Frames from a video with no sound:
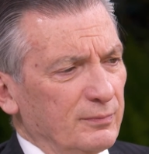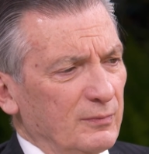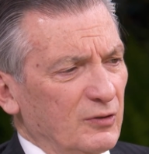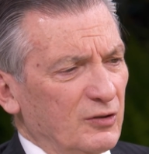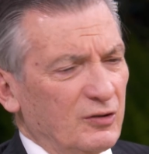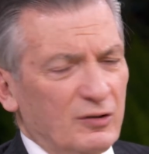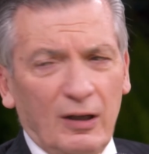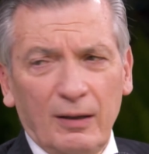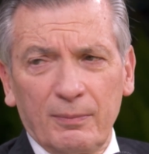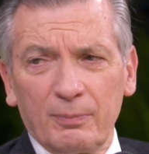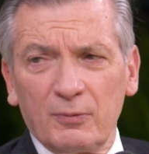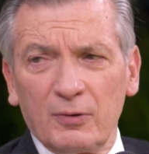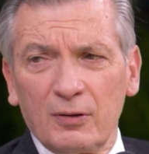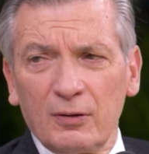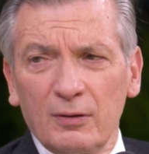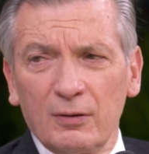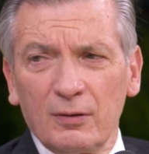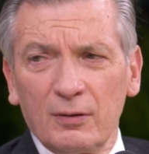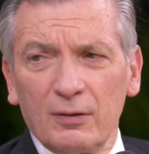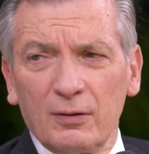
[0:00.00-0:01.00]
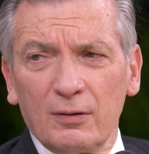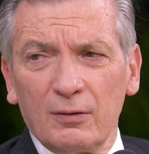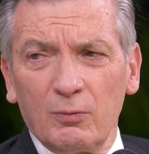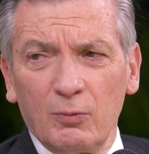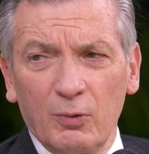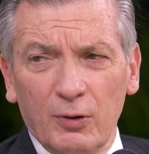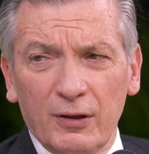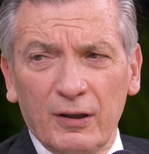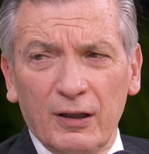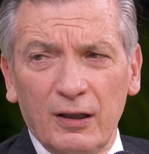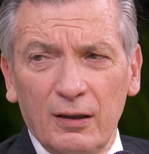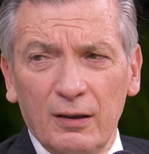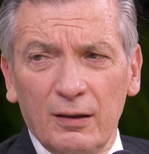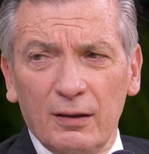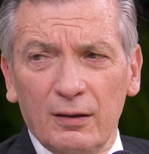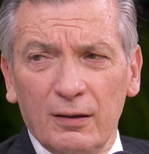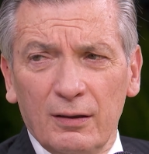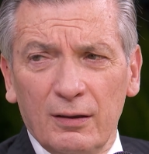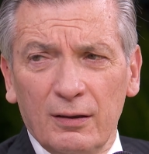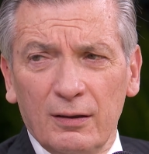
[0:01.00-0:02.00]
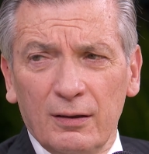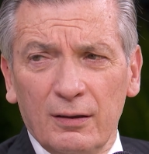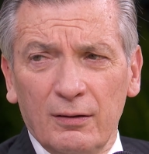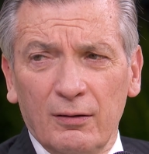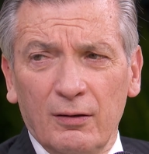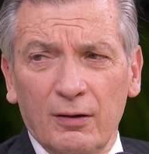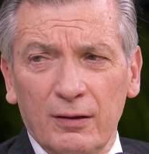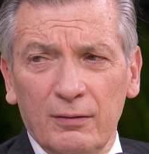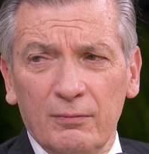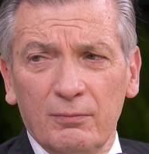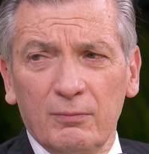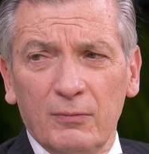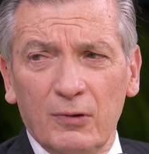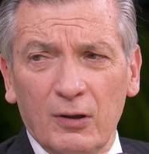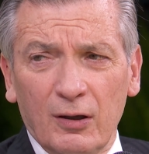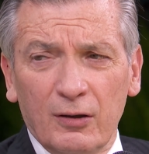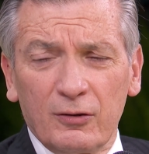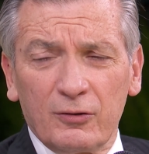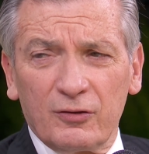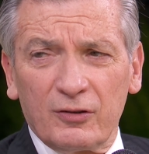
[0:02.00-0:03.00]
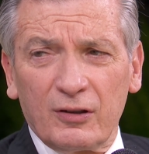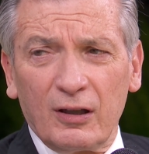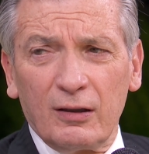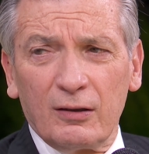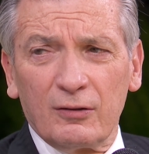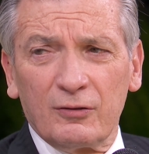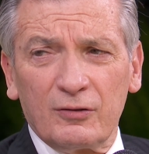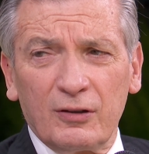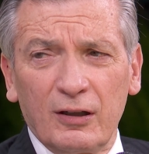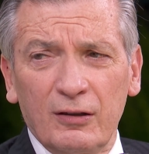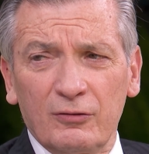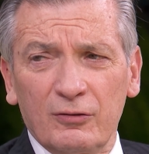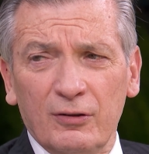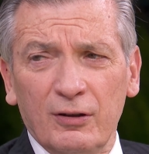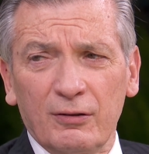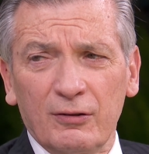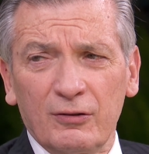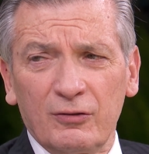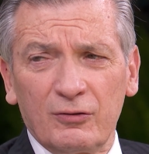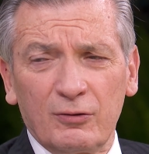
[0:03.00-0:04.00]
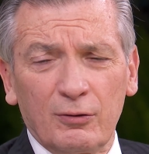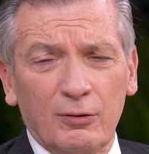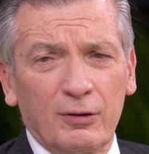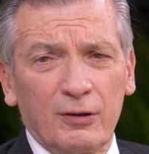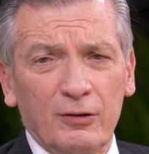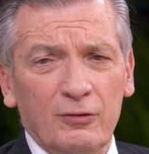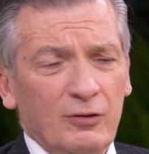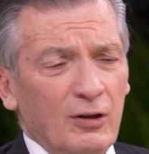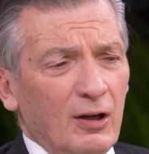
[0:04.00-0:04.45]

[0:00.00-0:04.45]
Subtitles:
stopped working on large-scale stationary storage